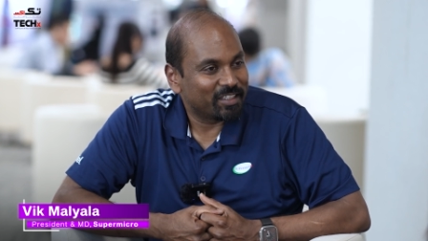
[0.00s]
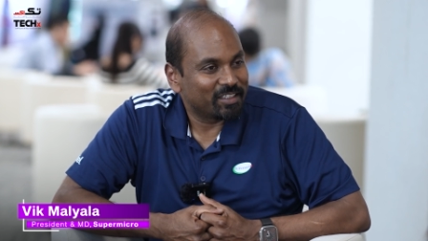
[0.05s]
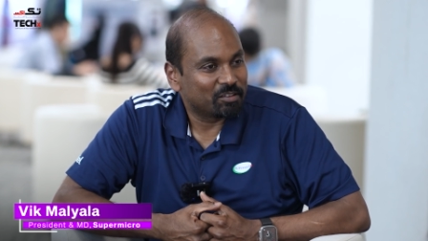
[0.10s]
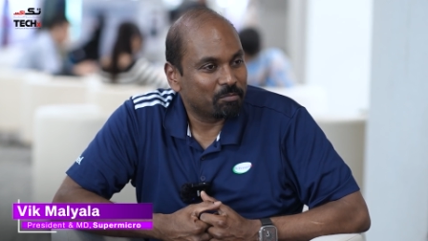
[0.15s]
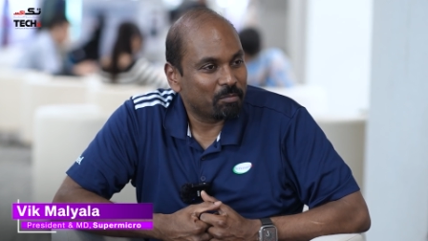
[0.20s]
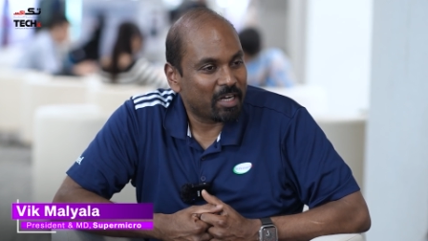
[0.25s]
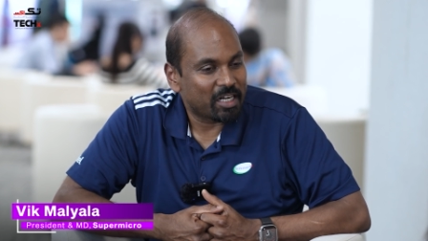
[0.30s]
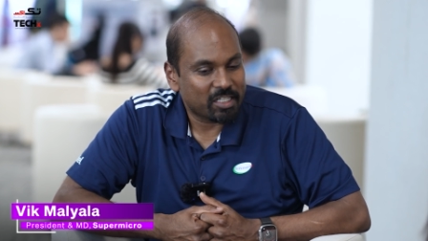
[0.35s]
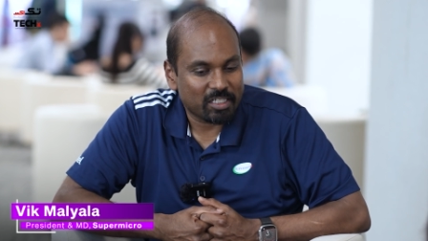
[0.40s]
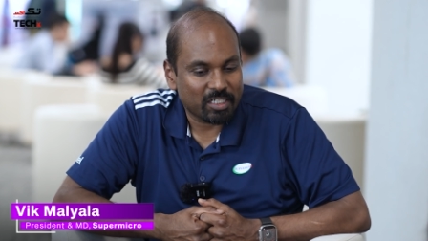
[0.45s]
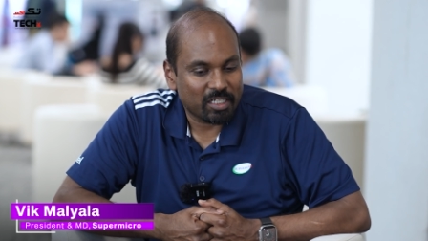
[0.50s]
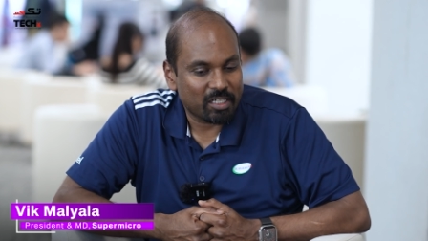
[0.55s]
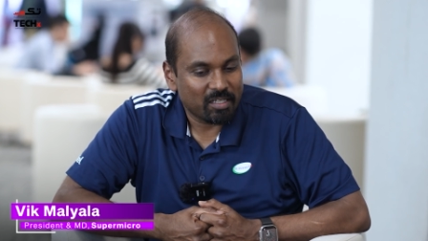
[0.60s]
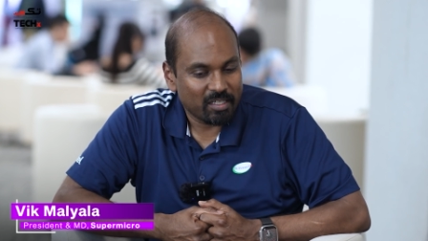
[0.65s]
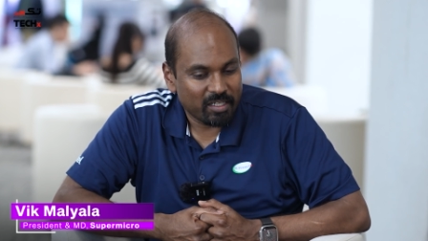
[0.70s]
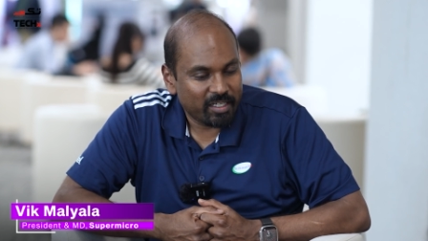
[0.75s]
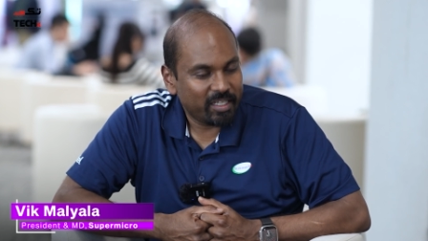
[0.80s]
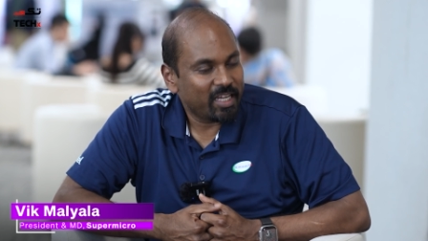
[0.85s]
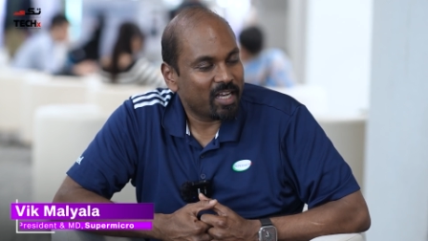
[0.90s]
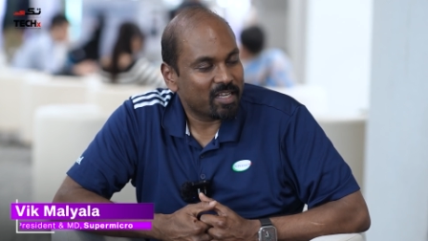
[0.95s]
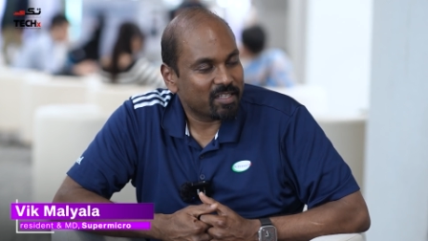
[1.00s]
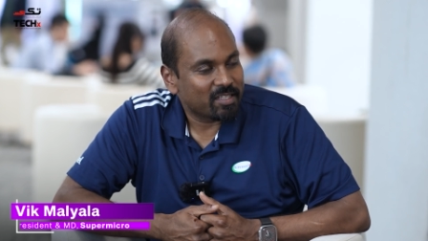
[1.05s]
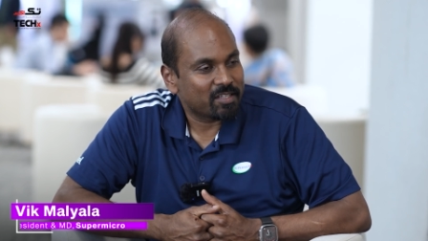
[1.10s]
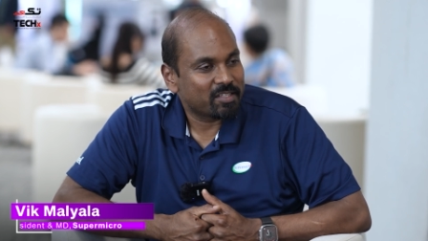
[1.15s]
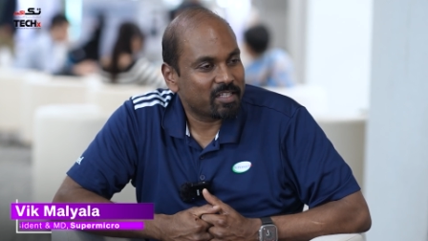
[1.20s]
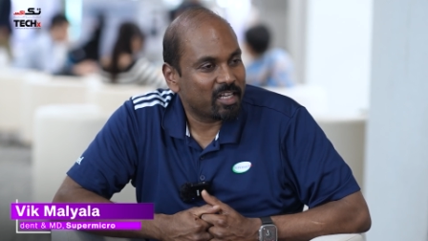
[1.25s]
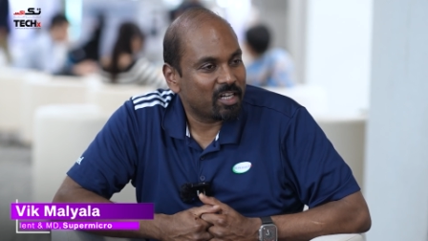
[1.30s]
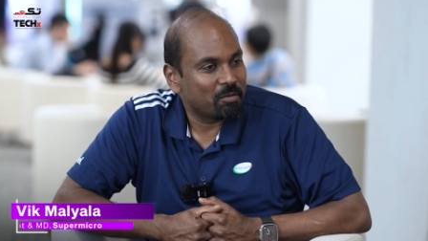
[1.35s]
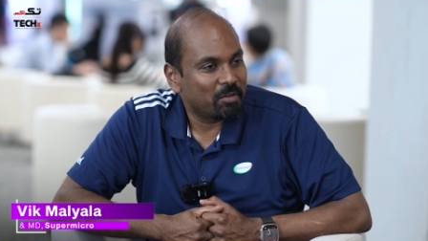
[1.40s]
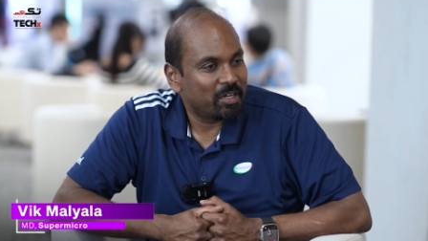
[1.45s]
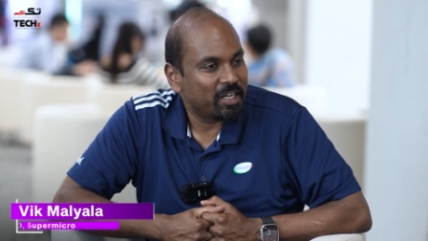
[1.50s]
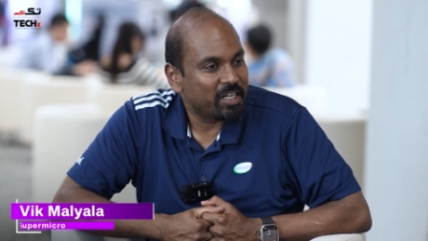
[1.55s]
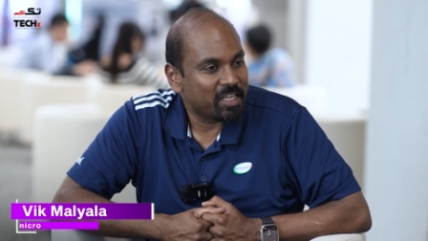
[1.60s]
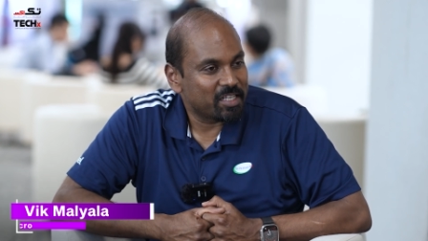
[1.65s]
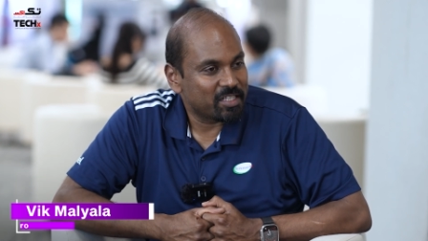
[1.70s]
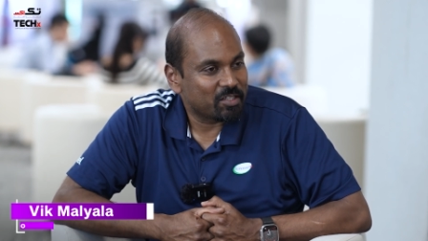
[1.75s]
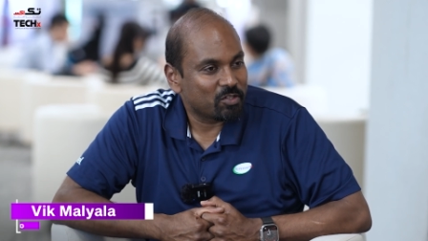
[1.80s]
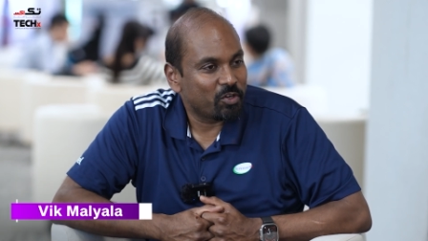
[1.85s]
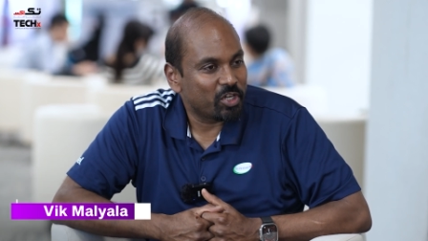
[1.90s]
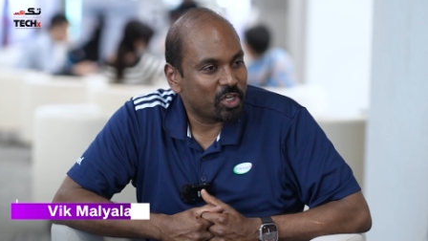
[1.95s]
is. But yeah, sustainability
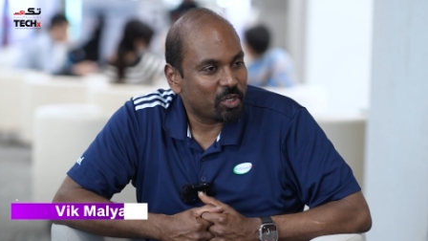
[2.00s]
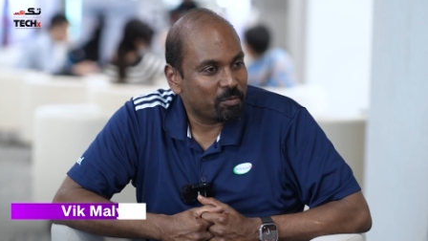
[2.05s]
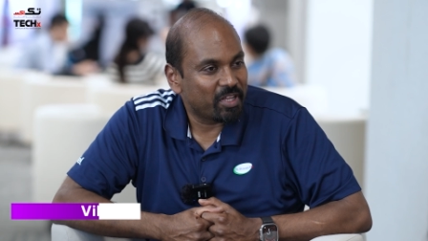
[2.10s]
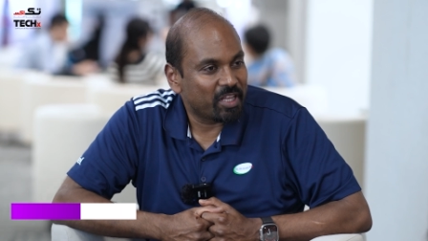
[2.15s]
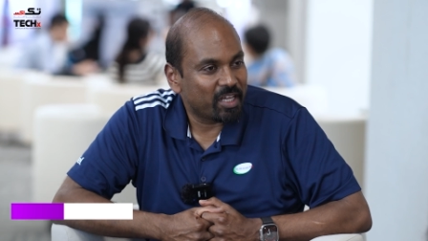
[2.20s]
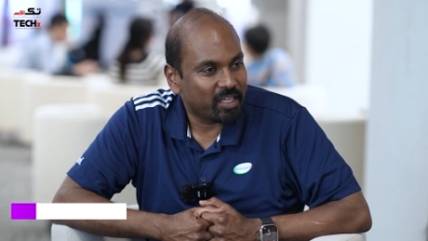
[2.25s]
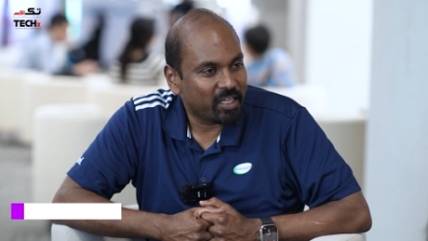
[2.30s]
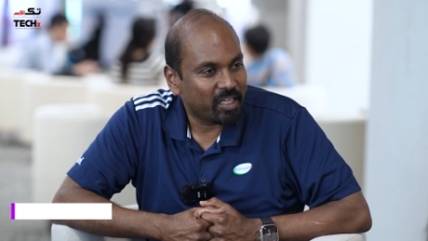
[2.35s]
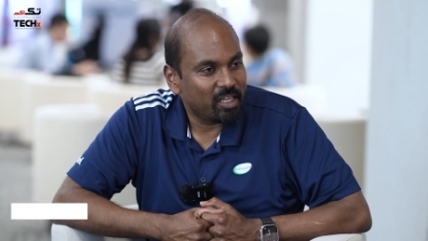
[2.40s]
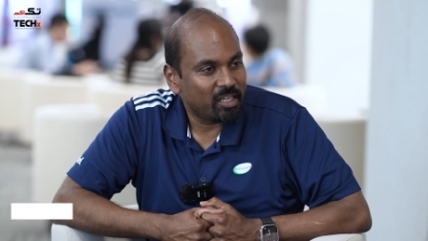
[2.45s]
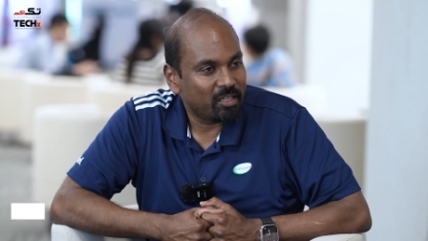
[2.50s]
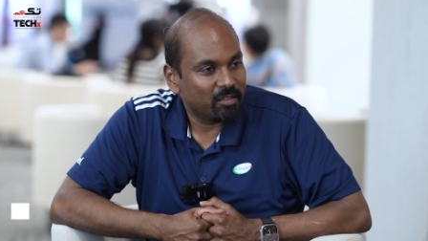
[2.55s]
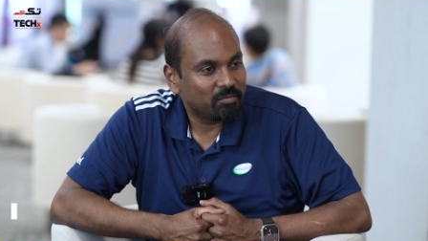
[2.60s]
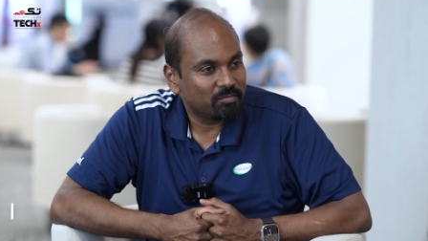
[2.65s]
is going to be the key.